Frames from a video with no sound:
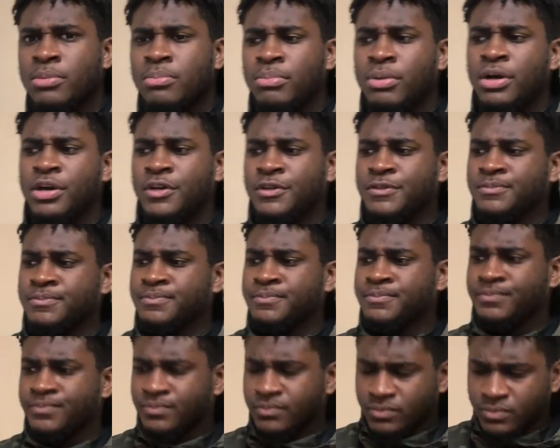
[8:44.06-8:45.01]
But
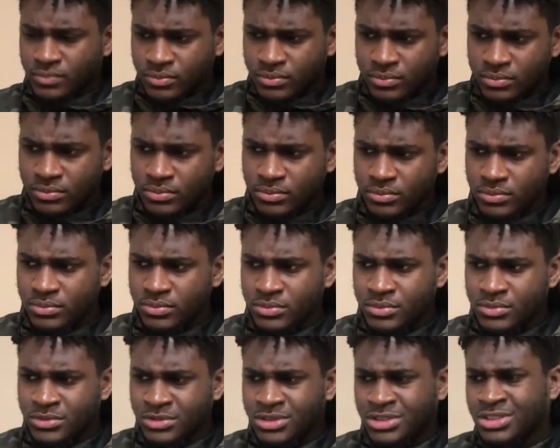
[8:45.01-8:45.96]

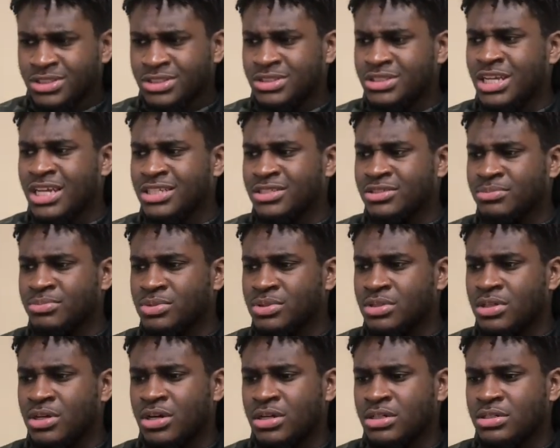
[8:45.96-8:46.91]
just like the
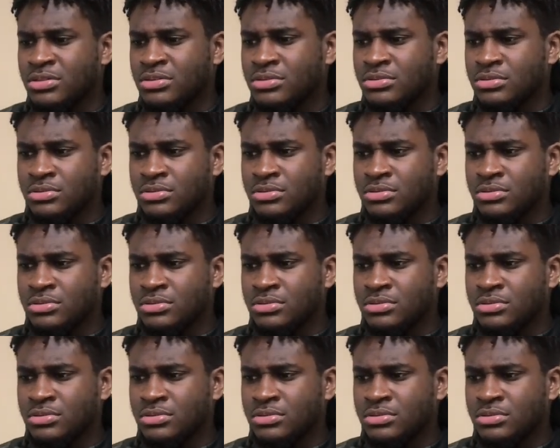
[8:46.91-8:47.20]
melodic